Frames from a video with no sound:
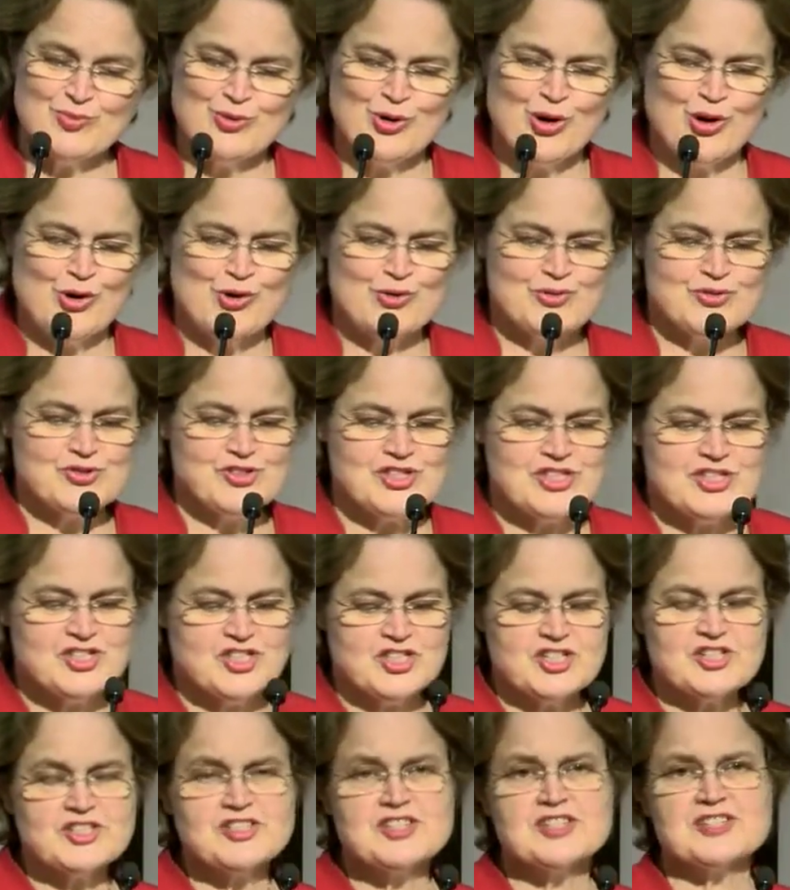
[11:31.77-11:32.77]
roles is
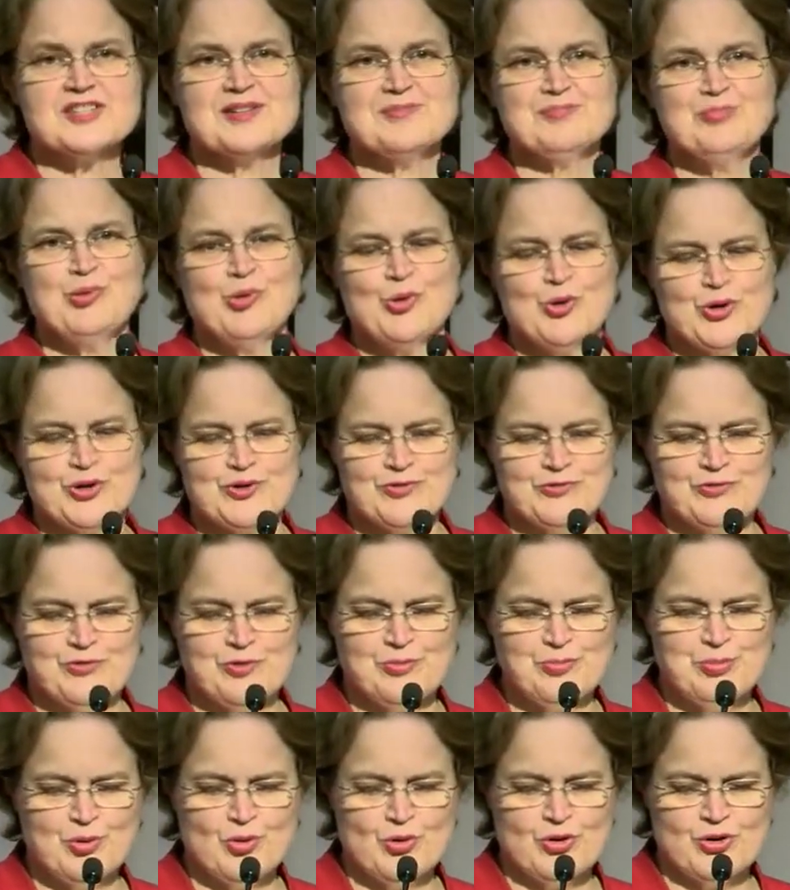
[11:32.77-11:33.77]
just as important
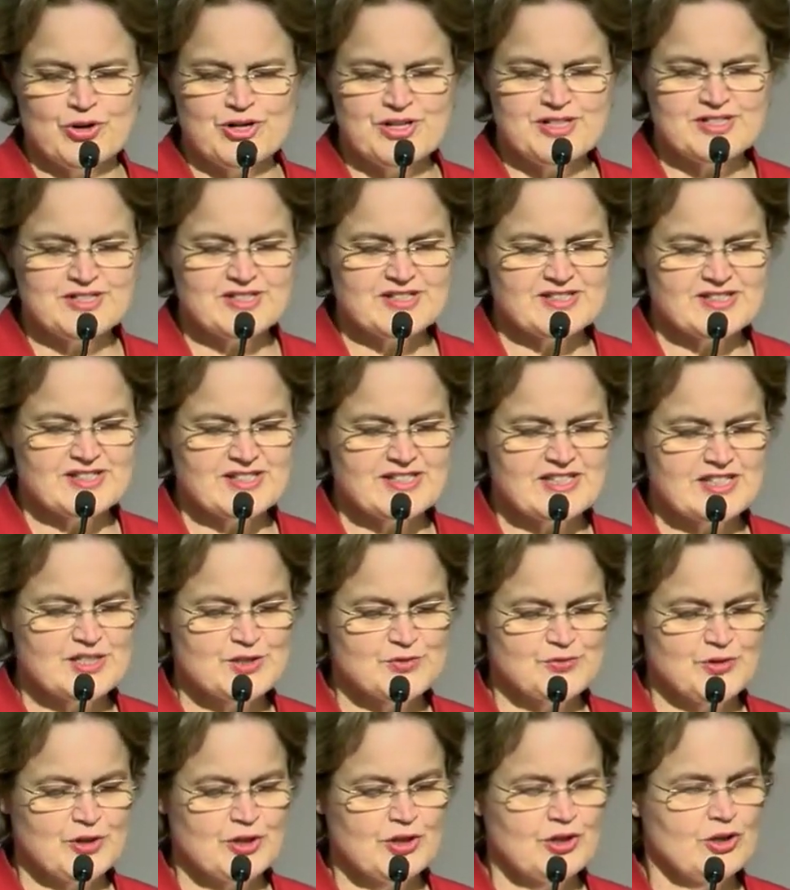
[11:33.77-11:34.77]
for boys as it
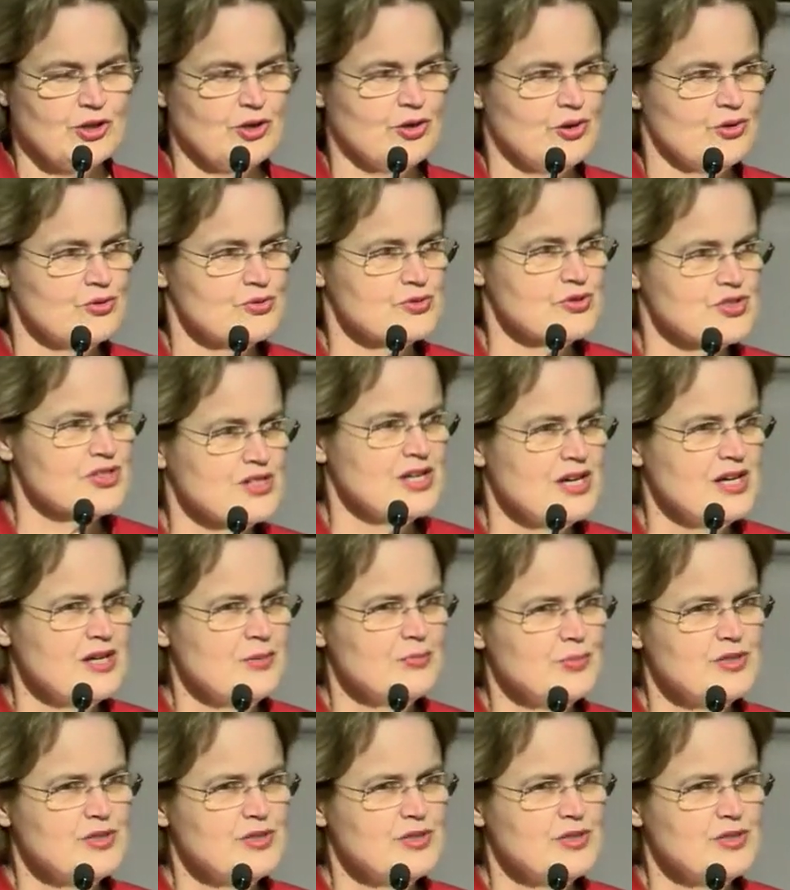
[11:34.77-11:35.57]
is for girls,